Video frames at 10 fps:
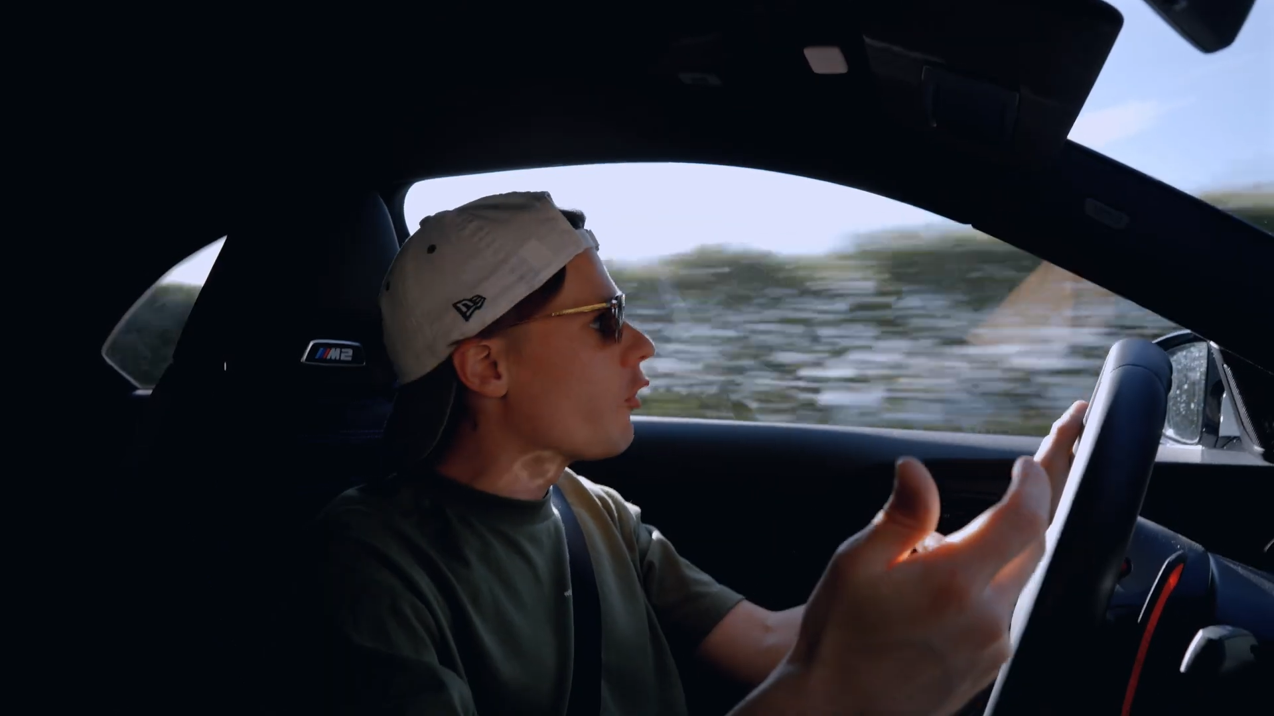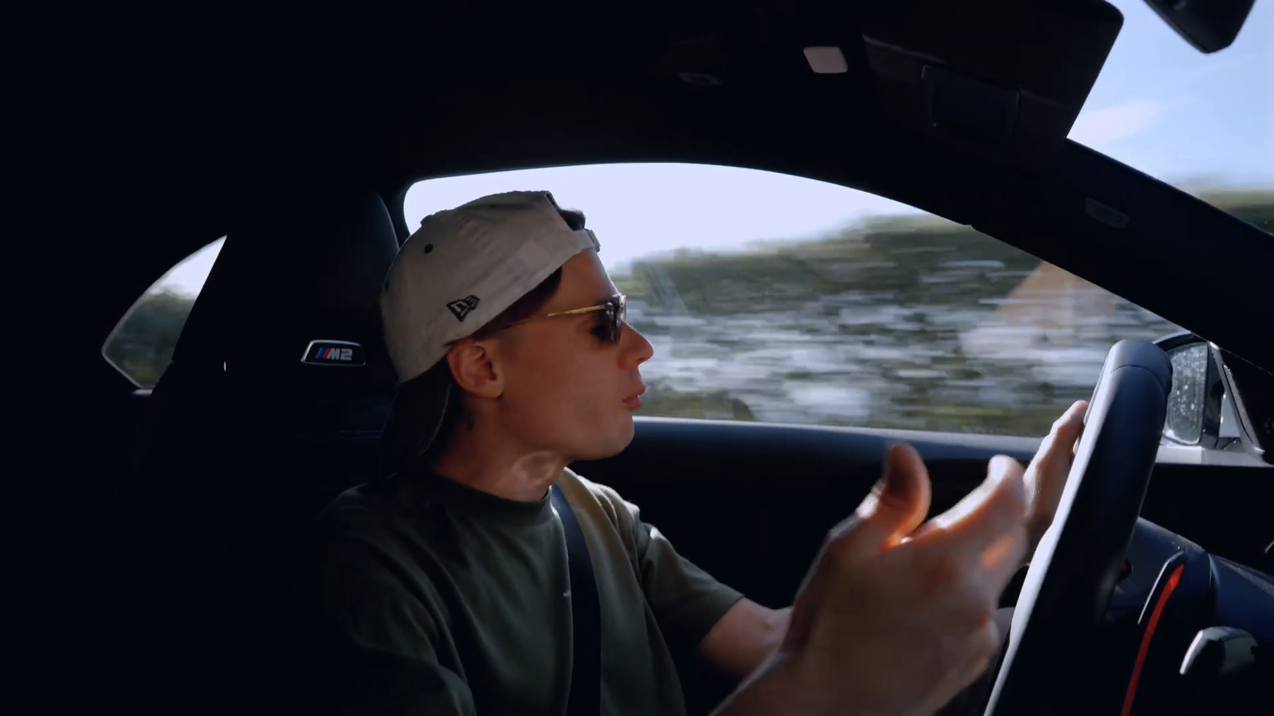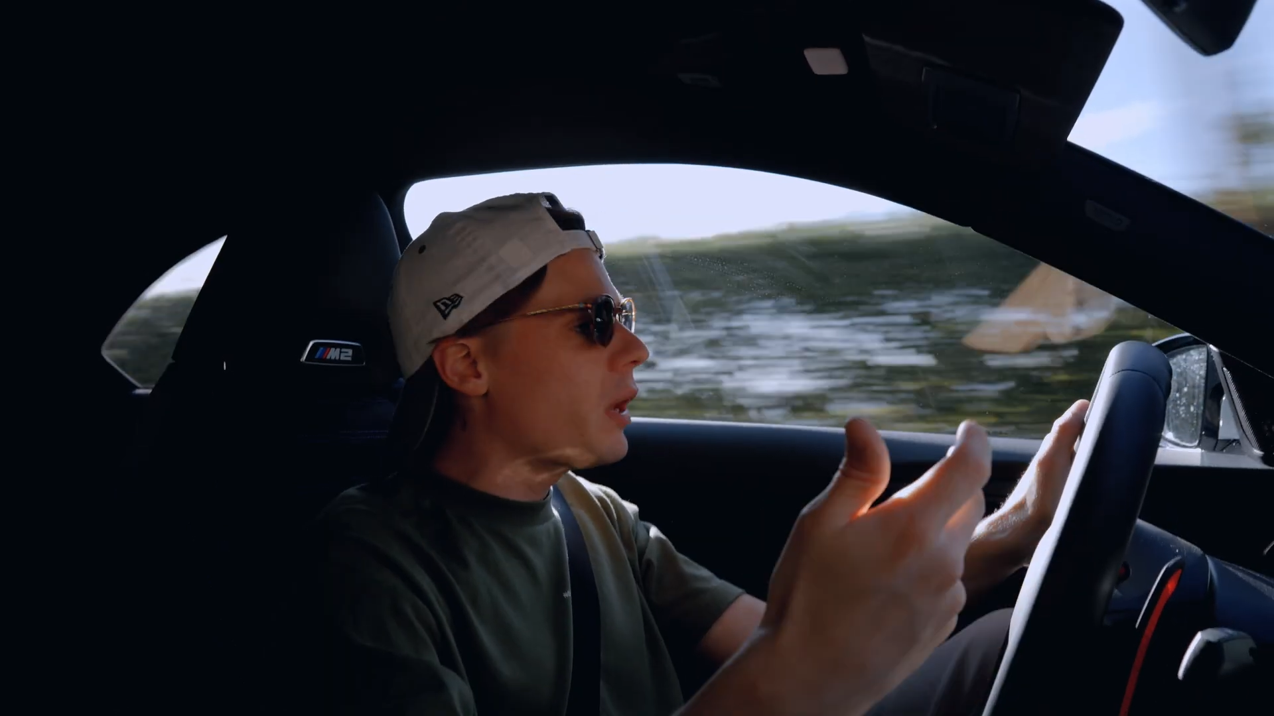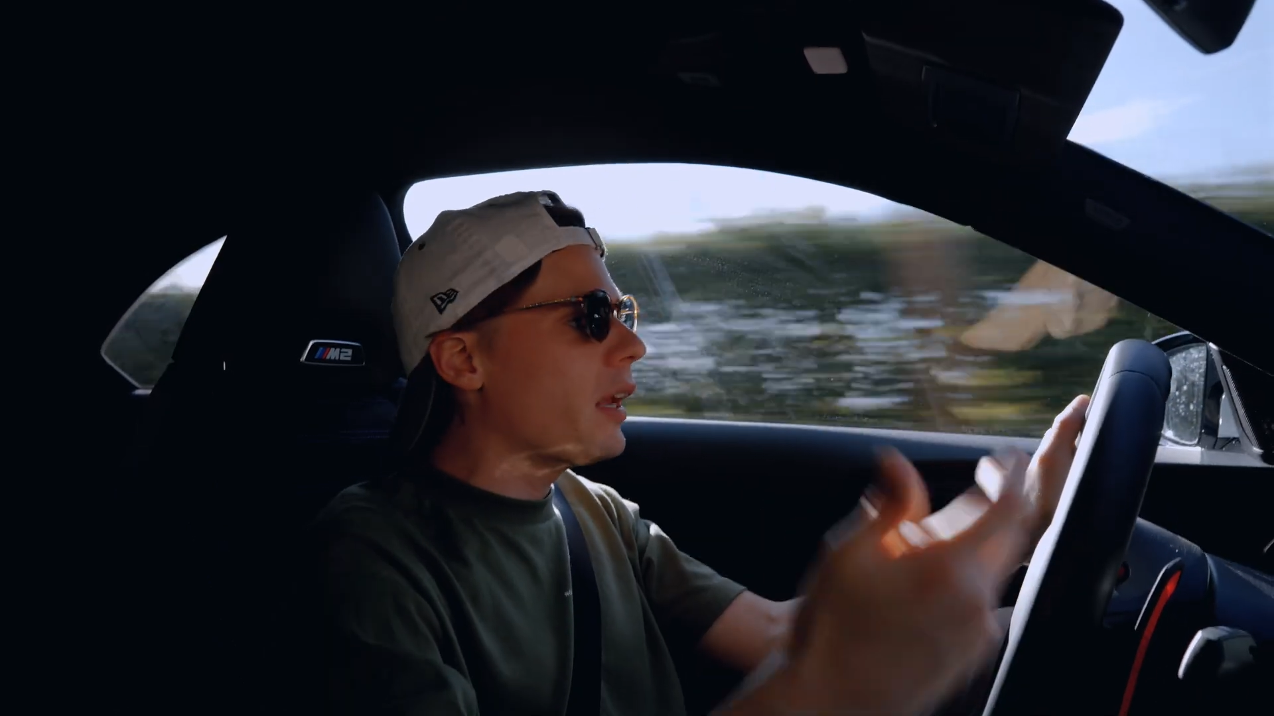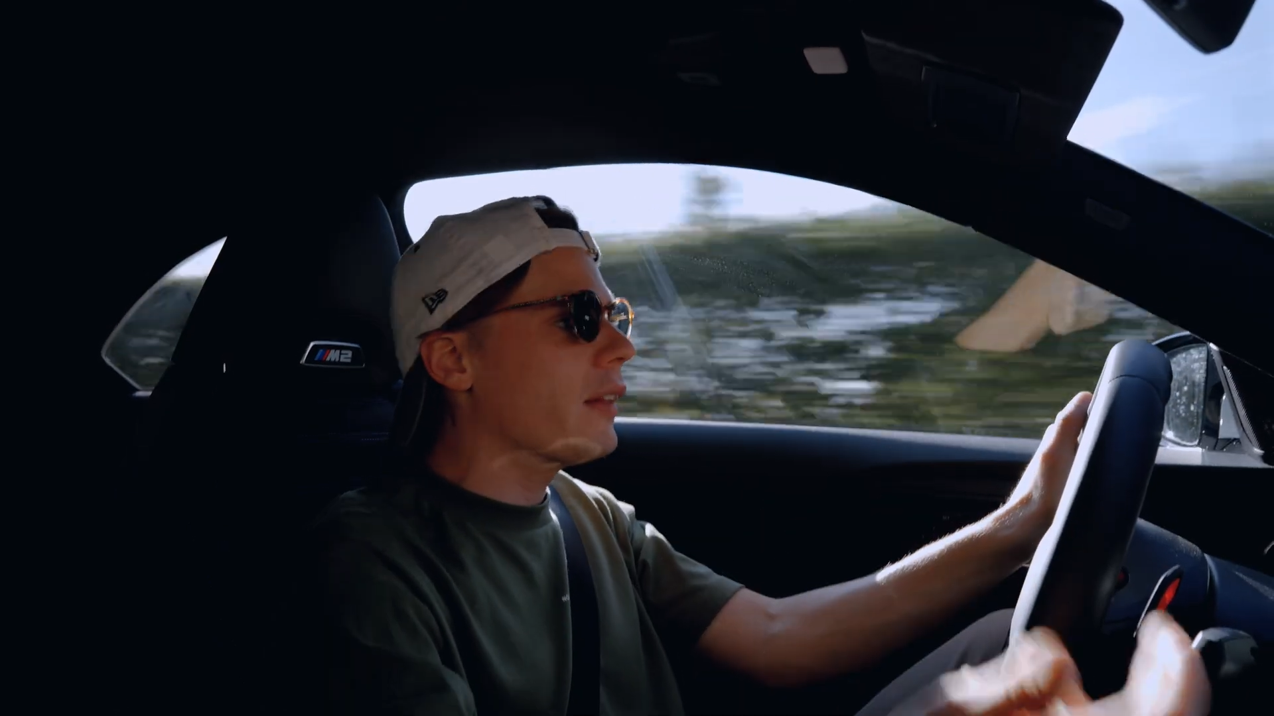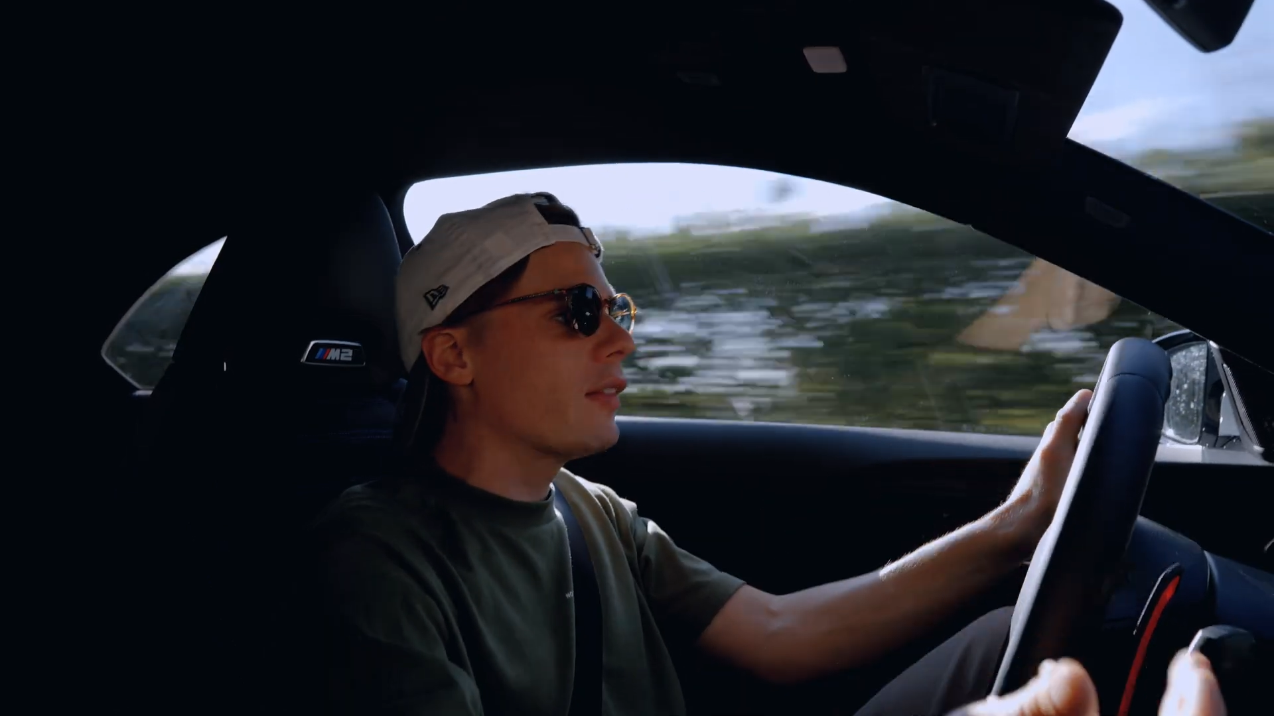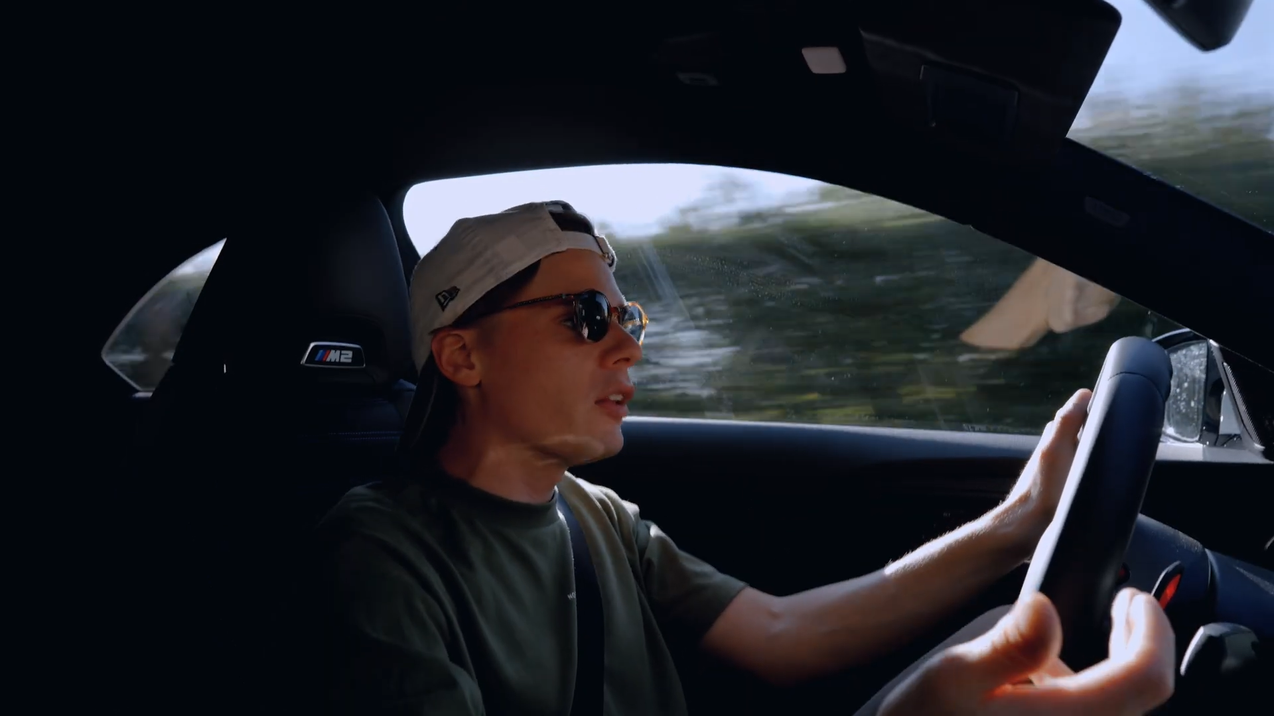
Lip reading: of made